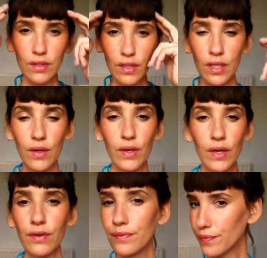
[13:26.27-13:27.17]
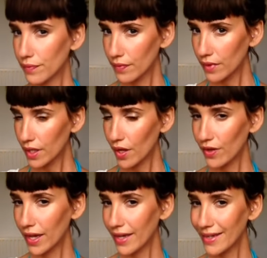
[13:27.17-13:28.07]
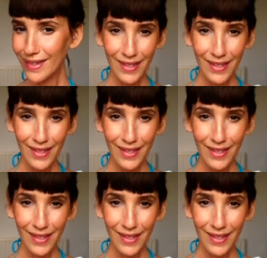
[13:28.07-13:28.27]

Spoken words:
Here we go. Okay.